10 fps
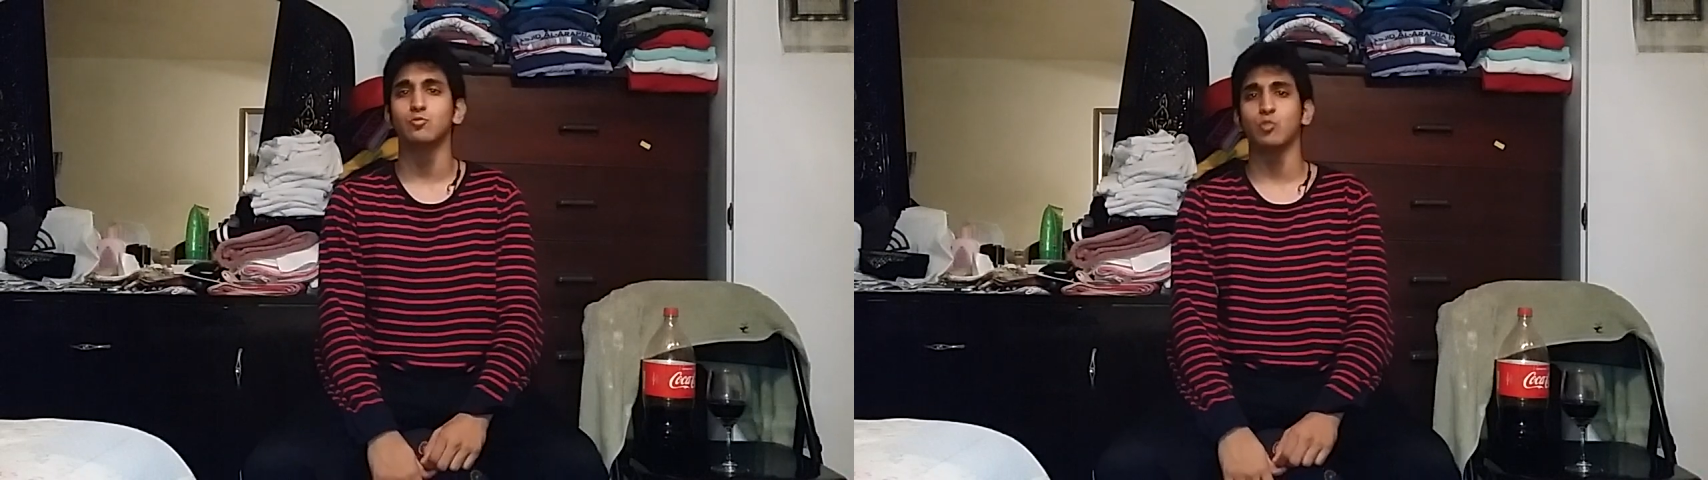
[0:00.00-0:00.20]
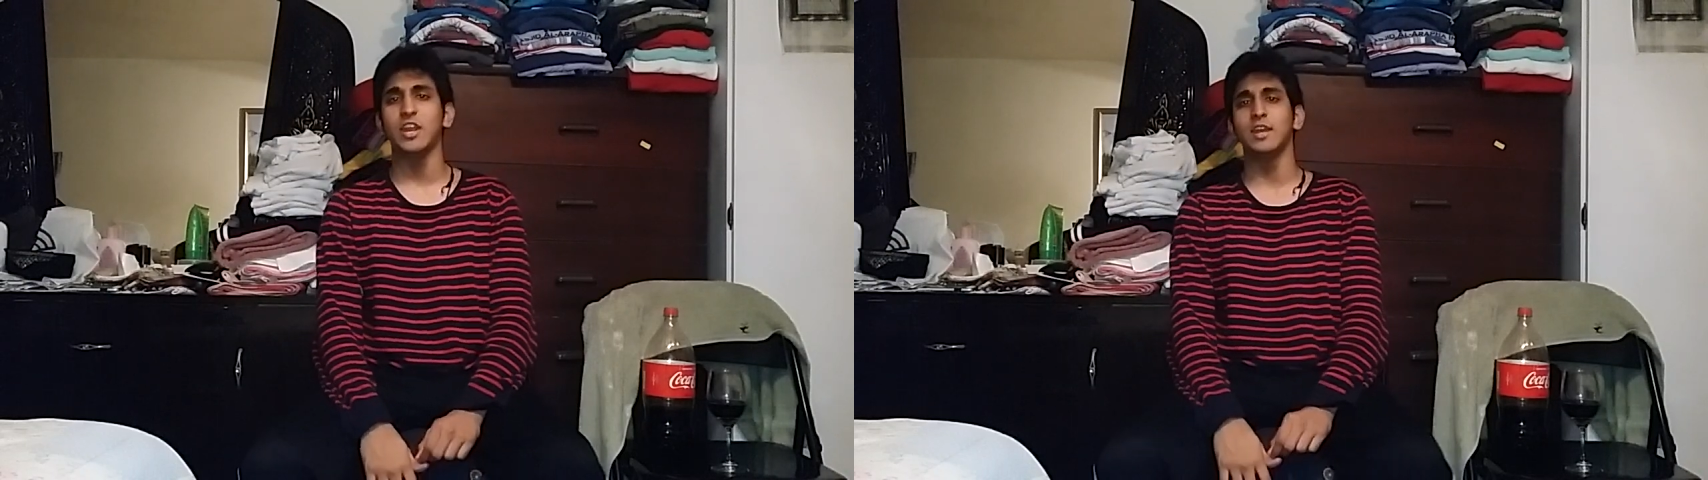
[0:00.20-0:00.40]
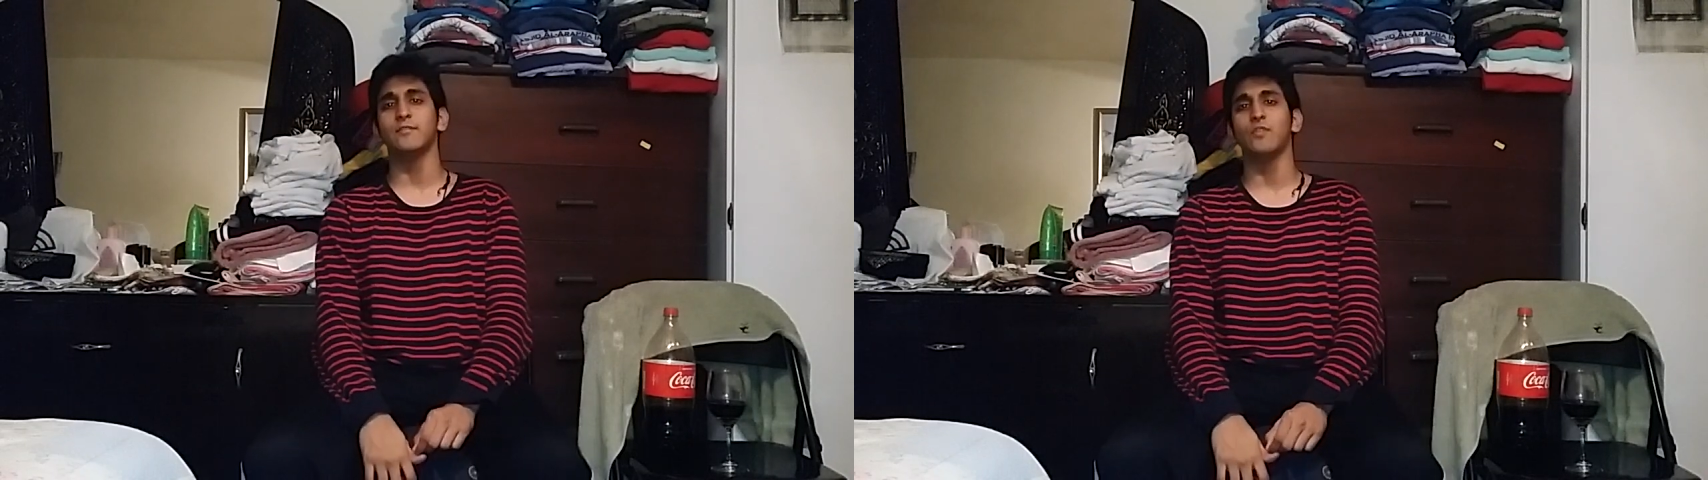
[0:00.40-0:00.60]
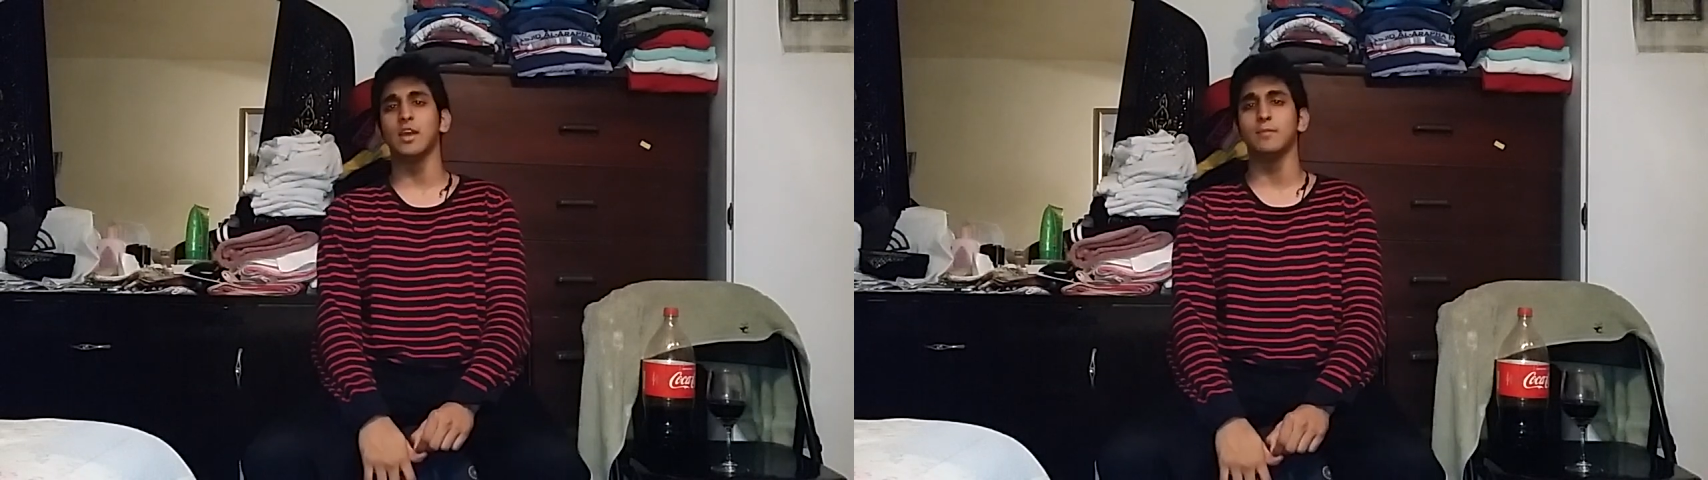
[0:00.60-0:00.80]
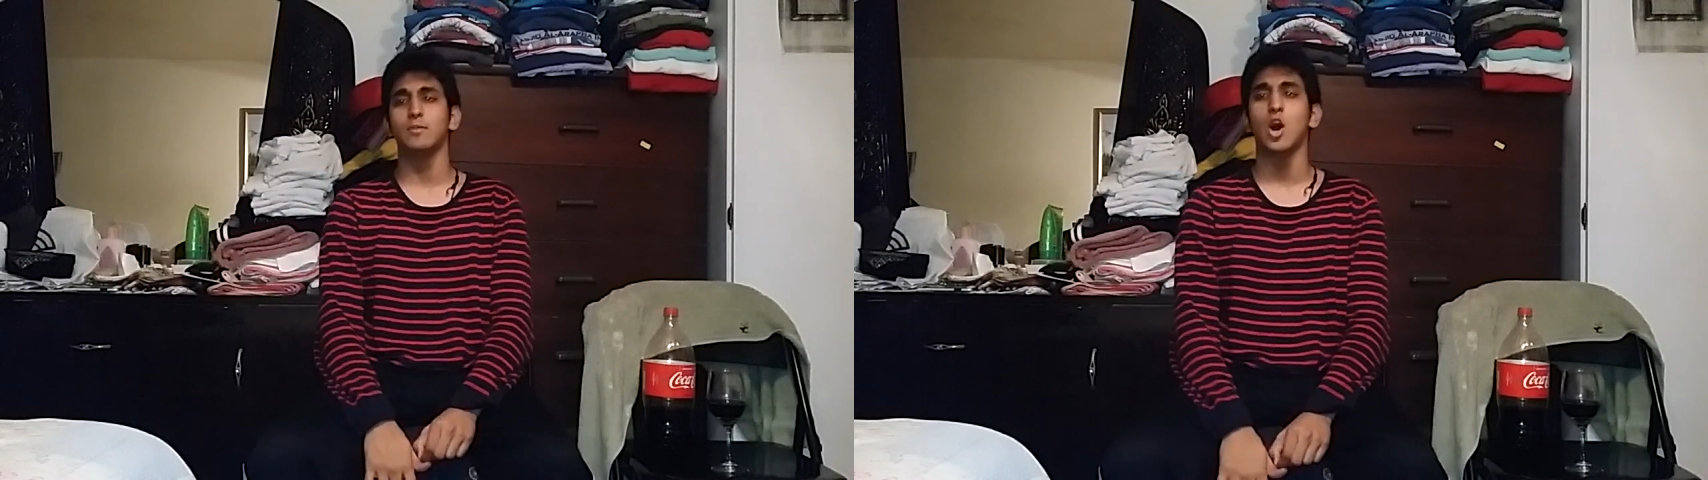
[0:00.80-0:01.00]
Rey and
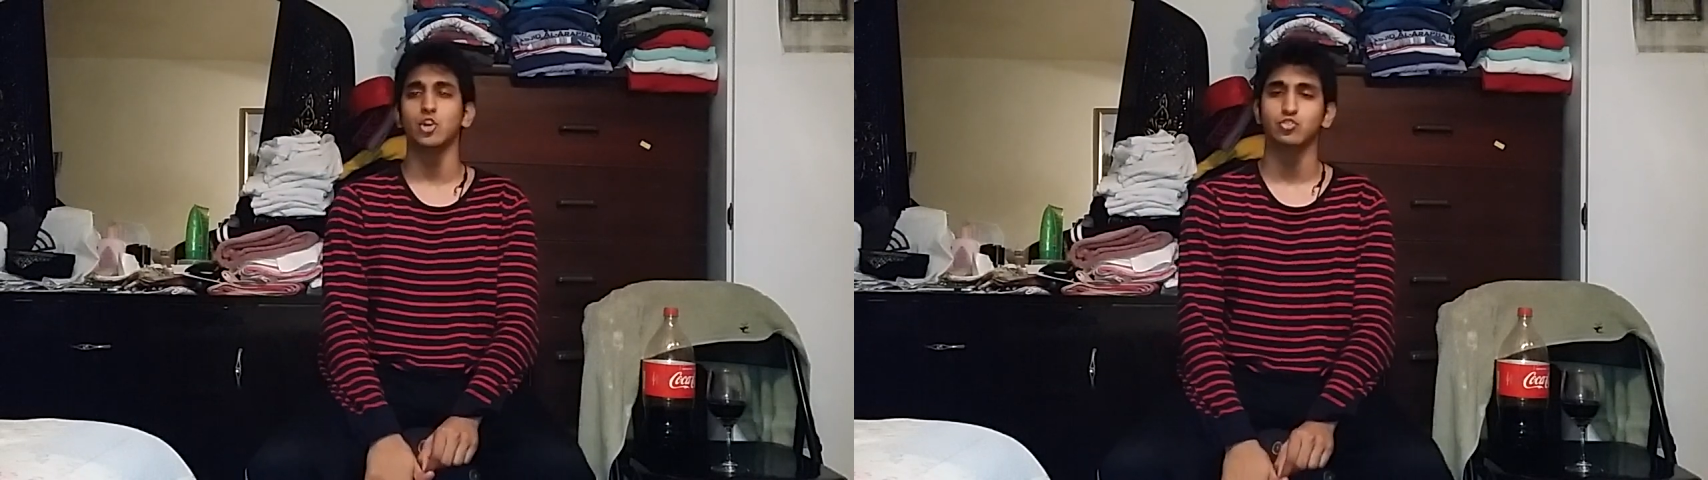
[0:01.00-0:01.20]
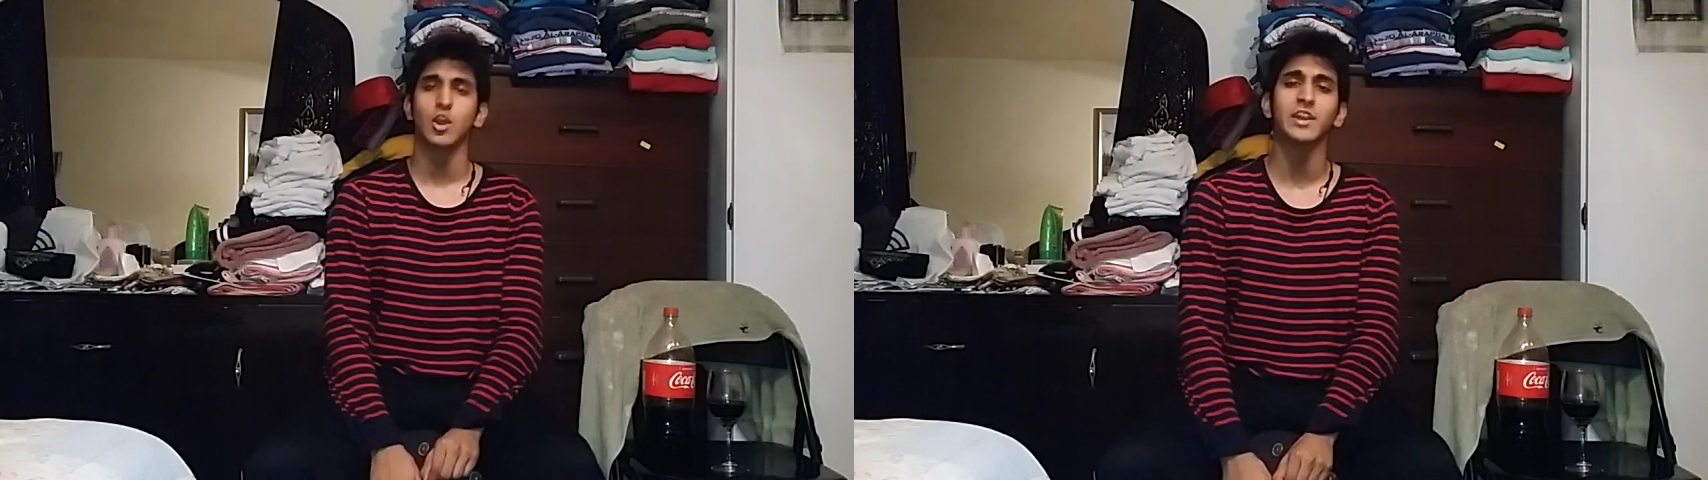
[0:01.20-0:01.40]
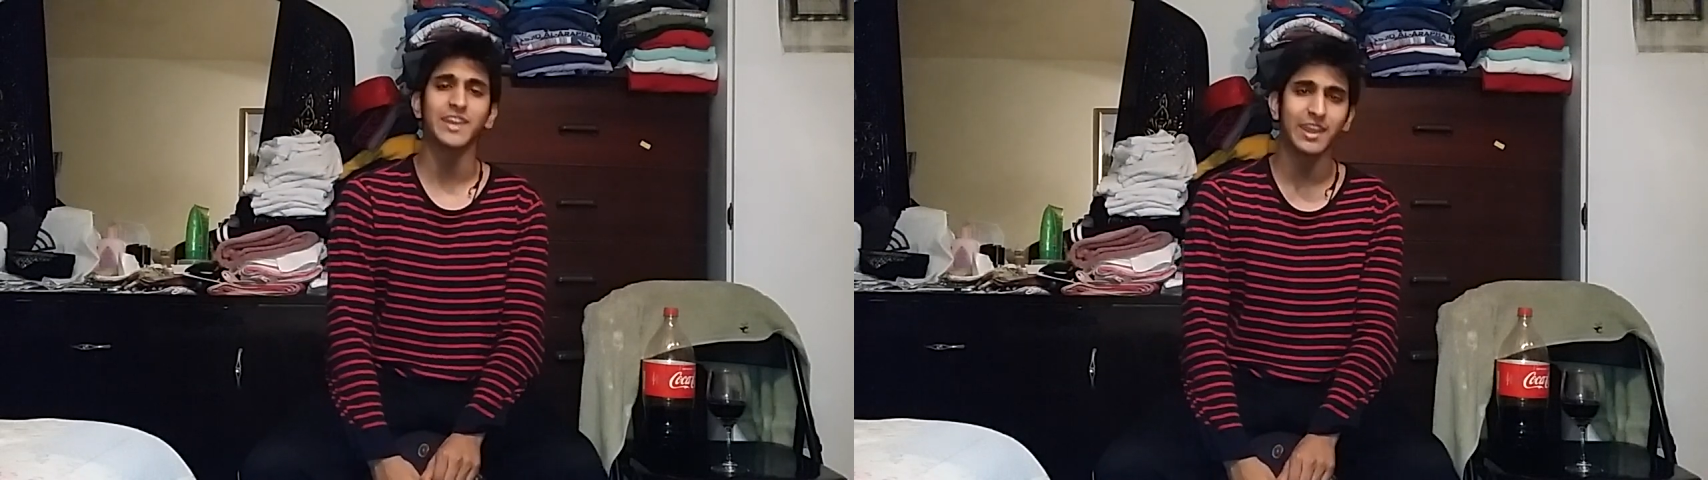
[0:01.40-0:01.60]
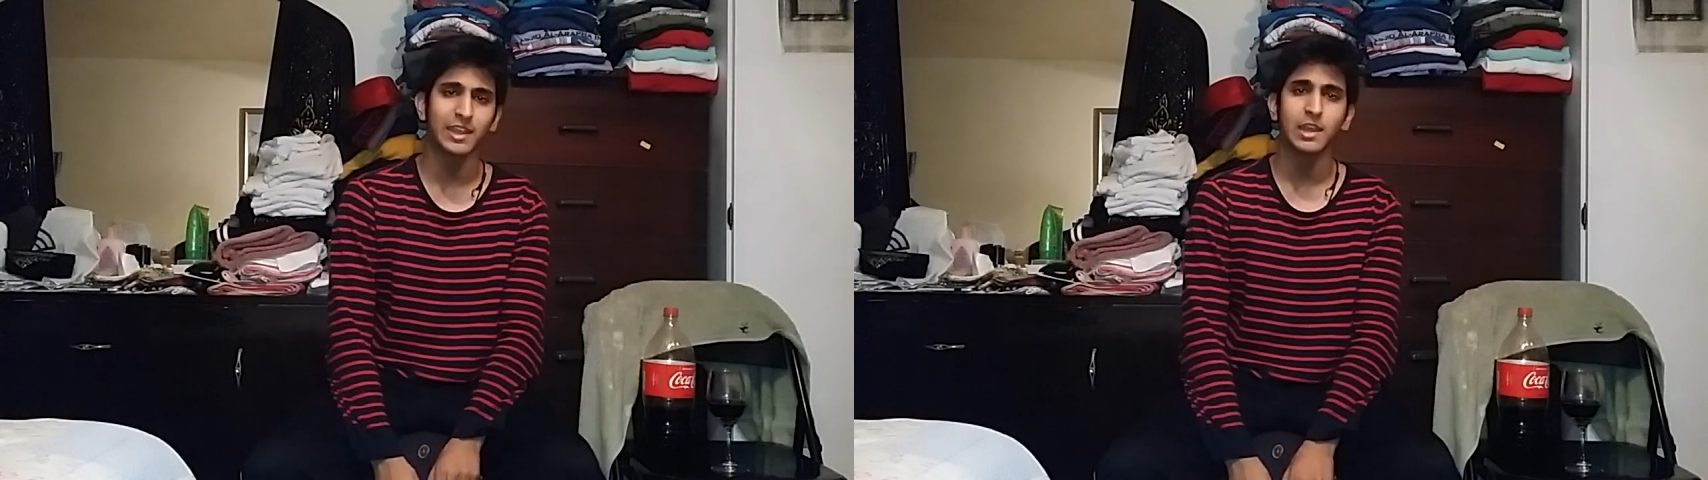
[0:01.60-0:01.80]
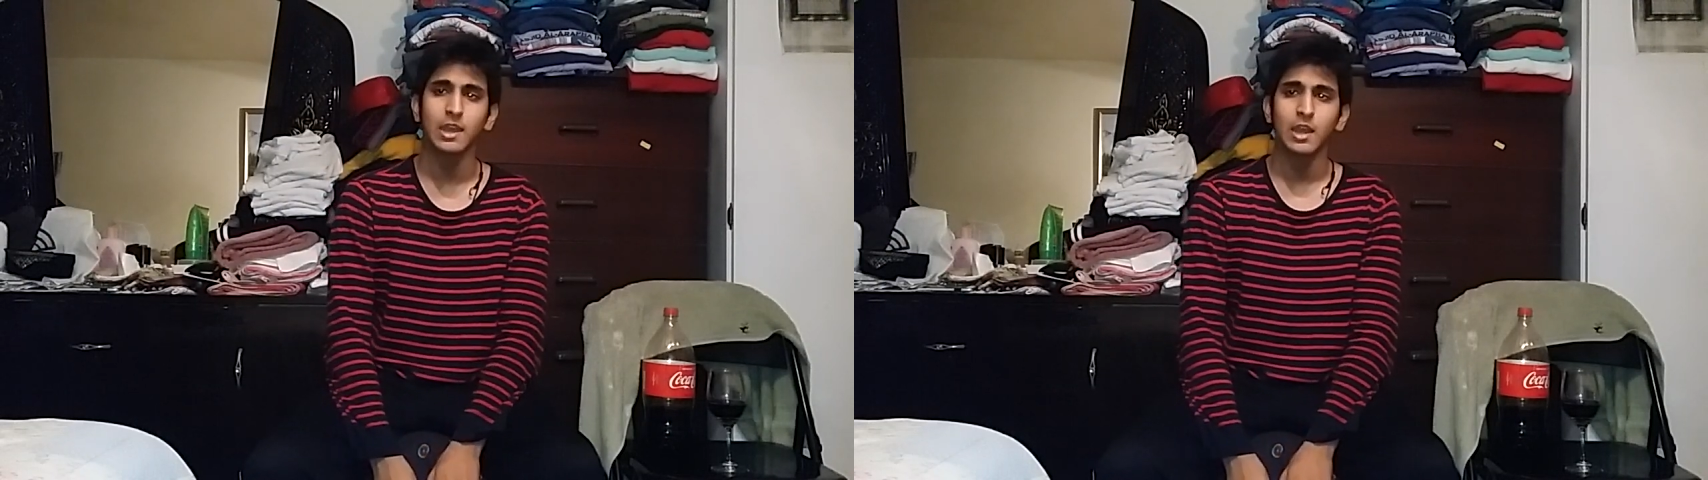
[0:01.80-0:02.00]
fucking
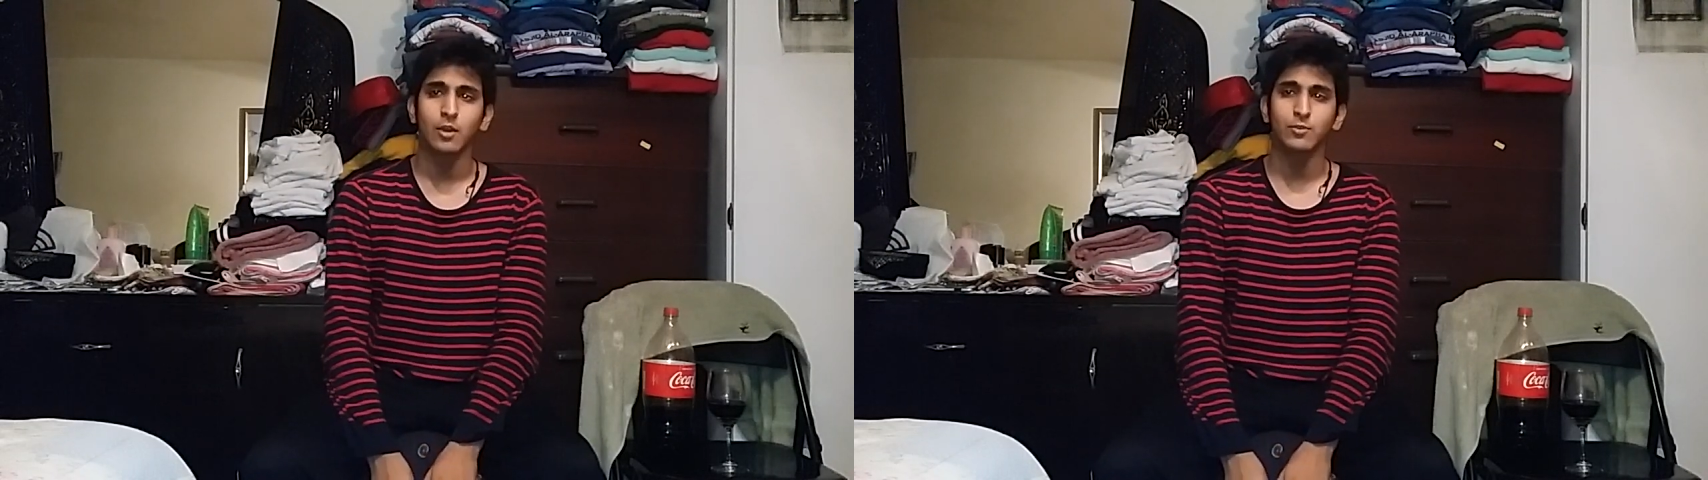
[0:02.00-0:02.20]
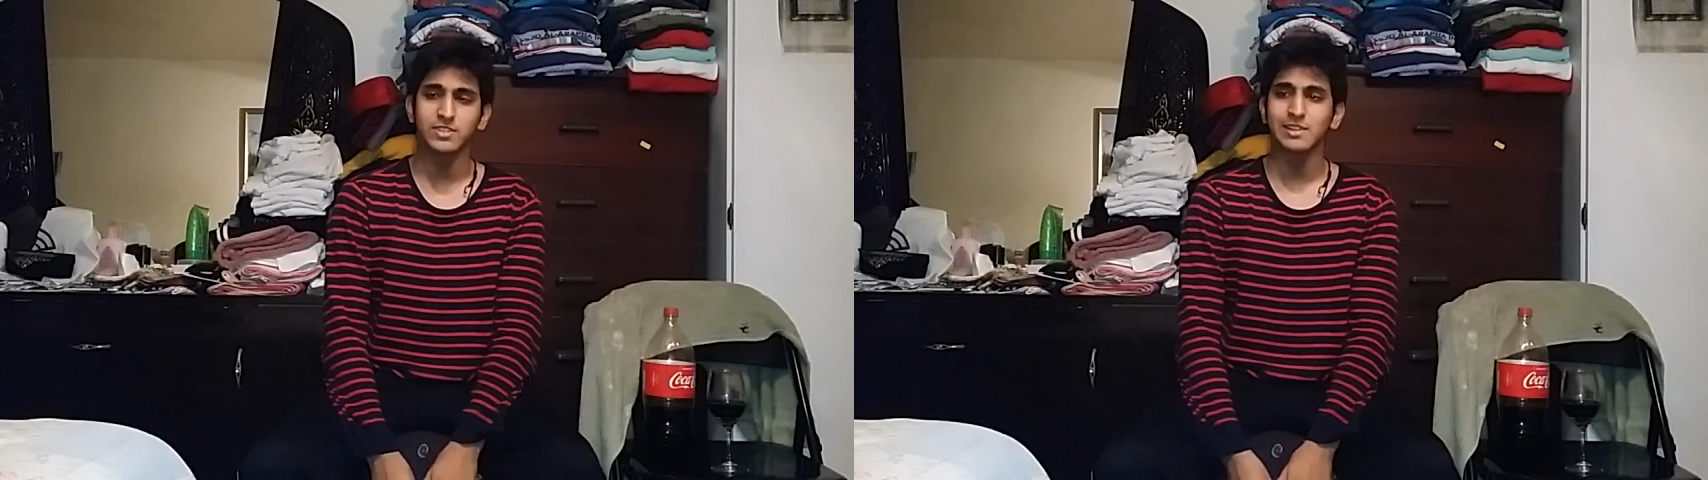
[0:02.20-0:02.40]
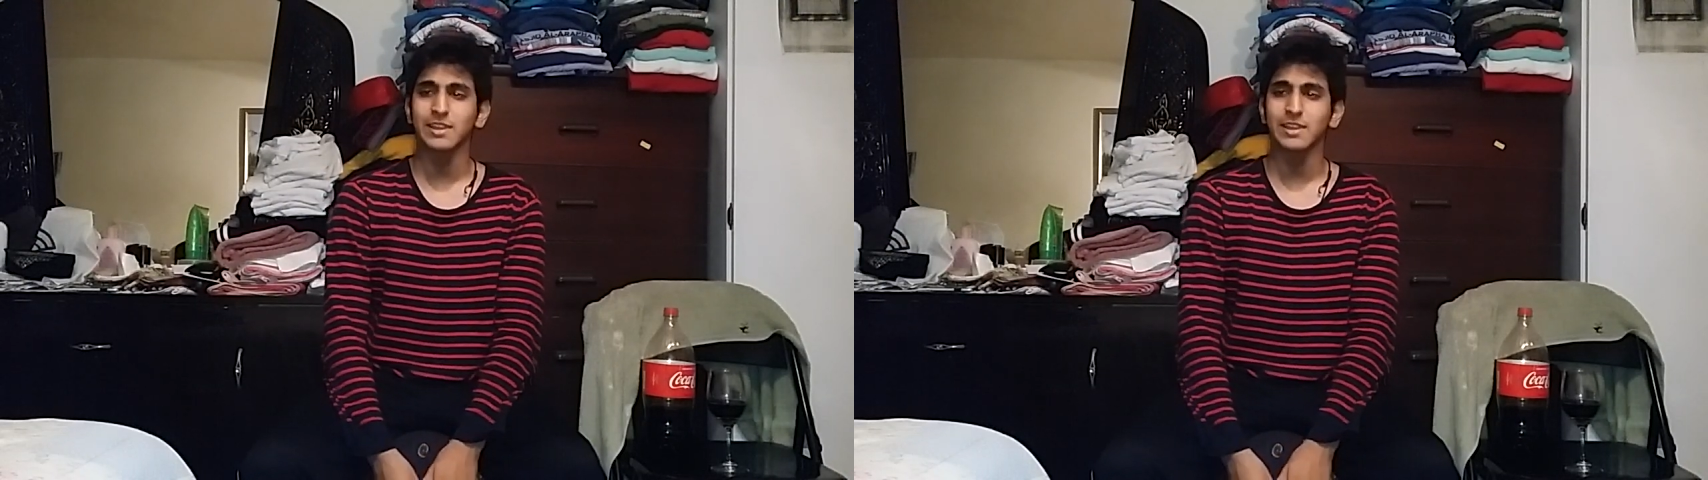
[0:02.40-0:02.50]
Andrade, with